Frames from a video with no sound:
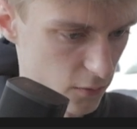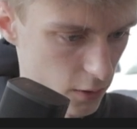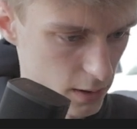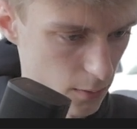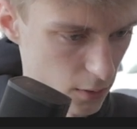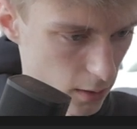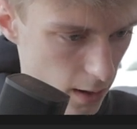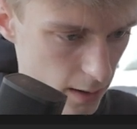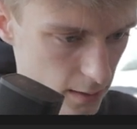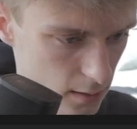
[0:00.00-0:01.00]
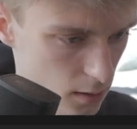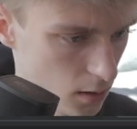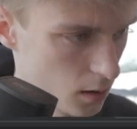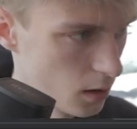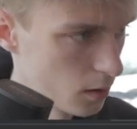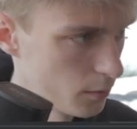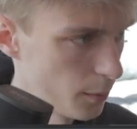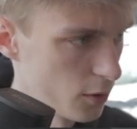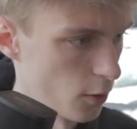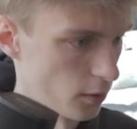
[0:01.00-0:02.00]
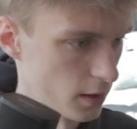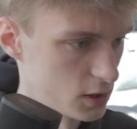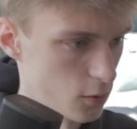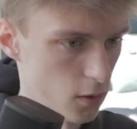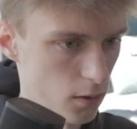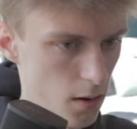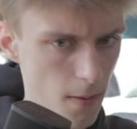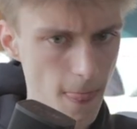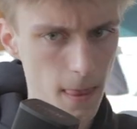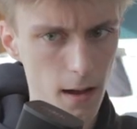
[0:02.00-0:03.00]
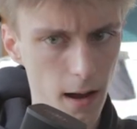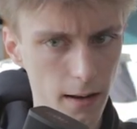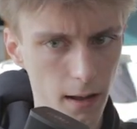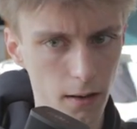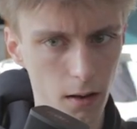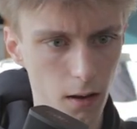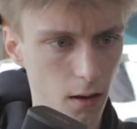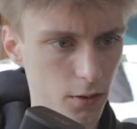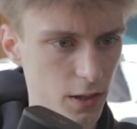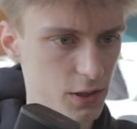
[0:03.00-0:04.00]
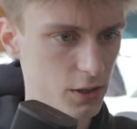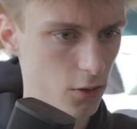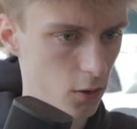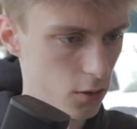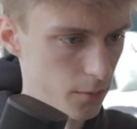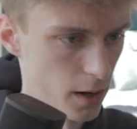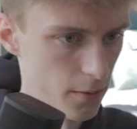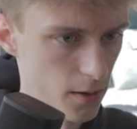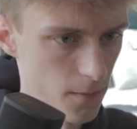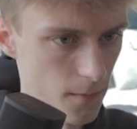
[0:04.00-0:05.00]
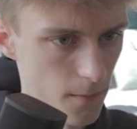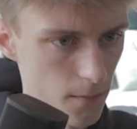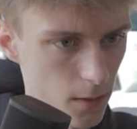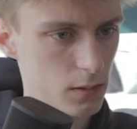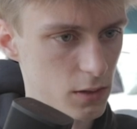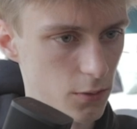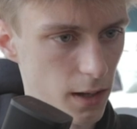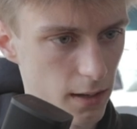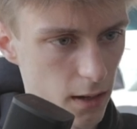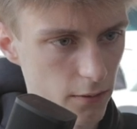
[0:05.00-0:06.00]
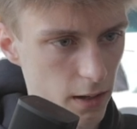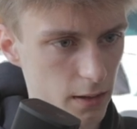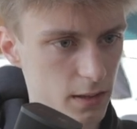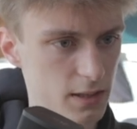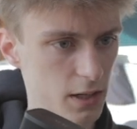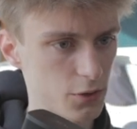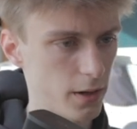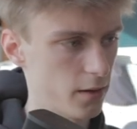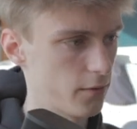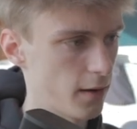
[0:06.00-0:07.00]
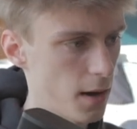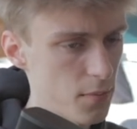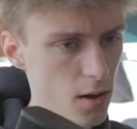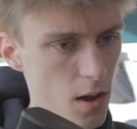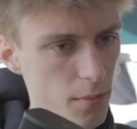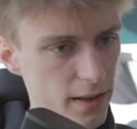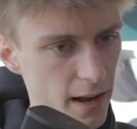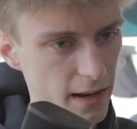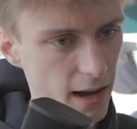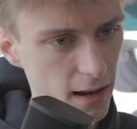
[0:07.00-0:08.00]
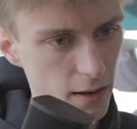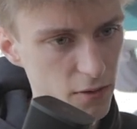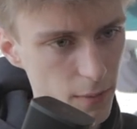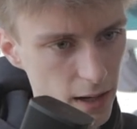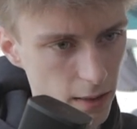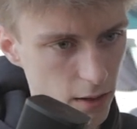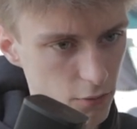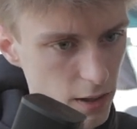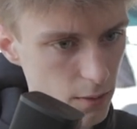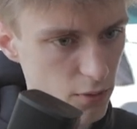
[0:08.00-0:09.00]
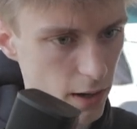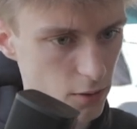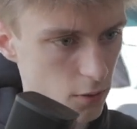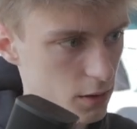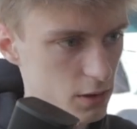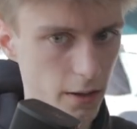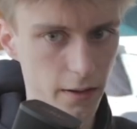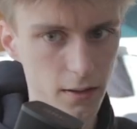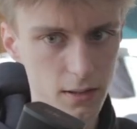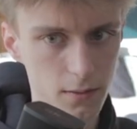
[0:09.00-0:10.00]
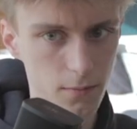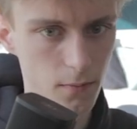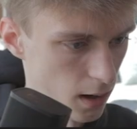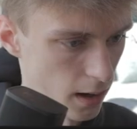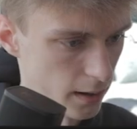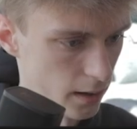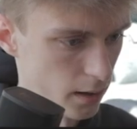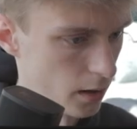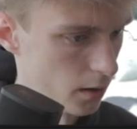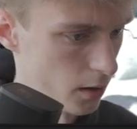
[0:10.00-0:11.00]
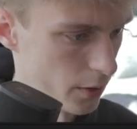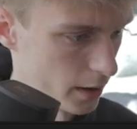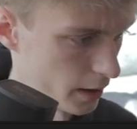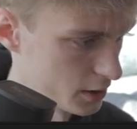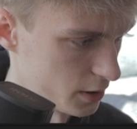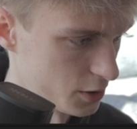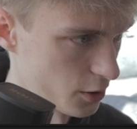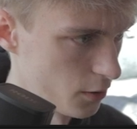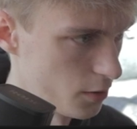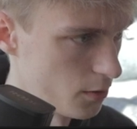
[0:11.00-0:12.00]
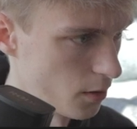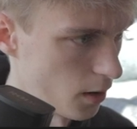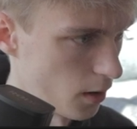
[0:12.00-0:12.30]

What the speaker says: For example, light. Maybe you want this one, and then you can change the color maybe. So you have kind of like a desaturated vibe. But then again, if you make it like really bright orange like this, and then now I can actually show you.